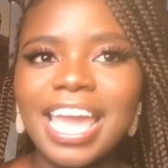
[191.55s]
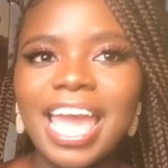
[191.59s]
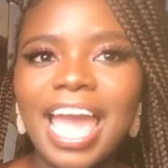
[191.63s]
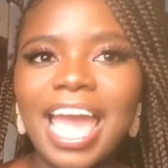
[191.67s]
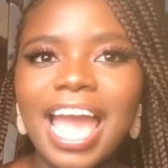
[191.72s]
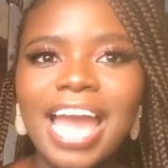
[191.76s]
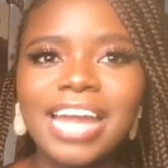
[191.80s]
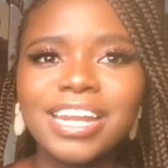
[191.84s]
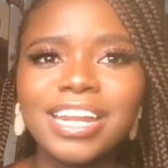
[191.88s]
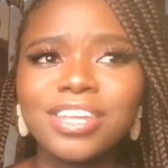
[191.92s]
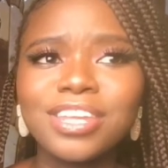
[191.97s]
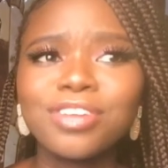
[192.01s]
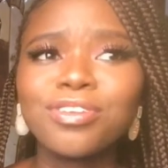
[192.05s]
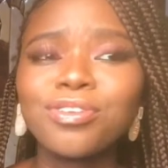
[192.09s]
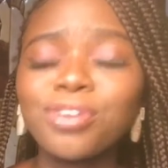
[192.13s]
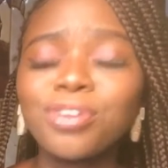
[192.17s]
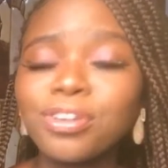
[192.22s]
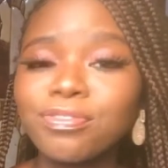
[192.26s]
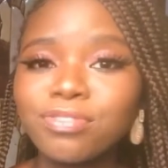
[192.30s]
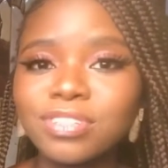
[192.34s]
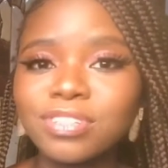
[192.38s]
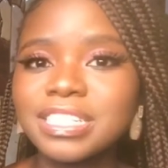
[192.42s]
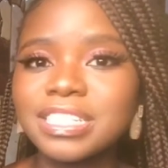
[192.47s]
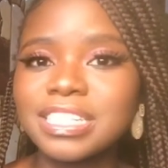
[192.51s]
and you
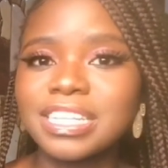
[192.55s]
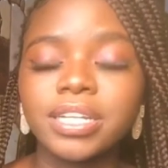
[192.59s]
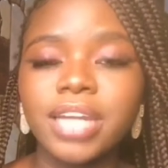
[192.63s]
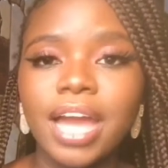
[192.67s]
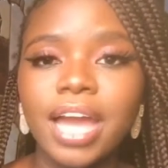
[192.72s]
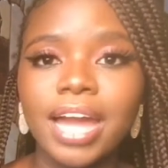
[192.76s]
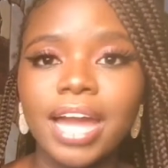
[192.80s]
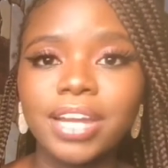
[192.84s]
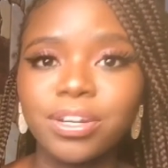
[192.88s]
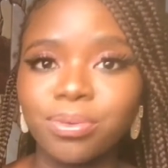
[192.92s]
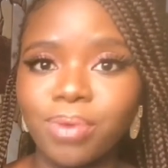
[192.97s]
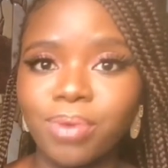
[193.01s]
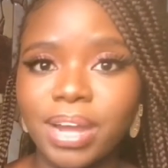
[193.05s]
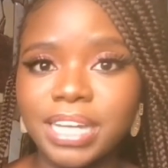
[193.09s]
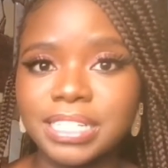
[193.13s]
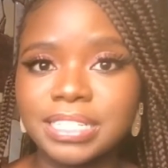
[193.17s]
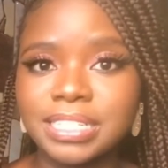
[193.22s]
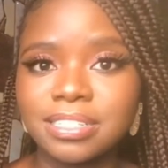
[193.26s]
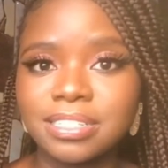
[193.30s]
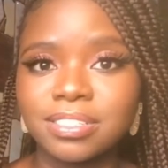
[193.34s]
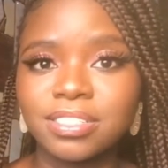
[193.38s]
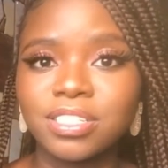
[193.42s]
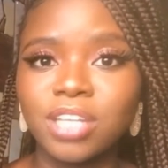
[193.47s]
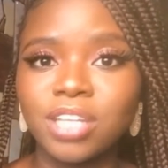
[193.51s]
even see the
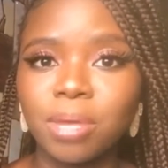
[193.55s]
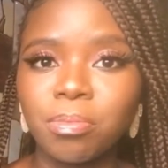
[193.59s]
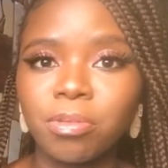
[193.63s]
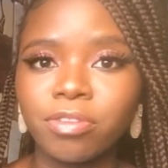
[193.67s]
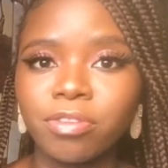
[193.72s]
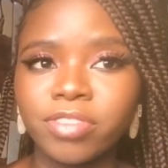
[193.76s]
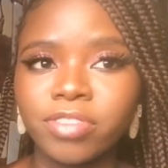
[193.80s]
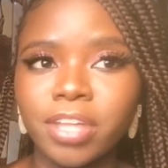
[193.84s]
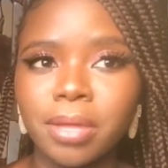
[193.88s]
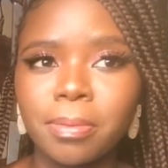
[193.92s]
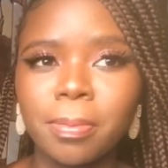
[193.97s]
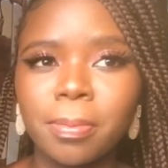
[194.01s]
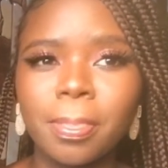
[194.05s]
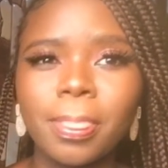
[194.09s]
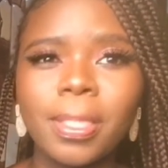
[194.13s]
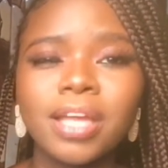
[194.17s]
handwriting some of them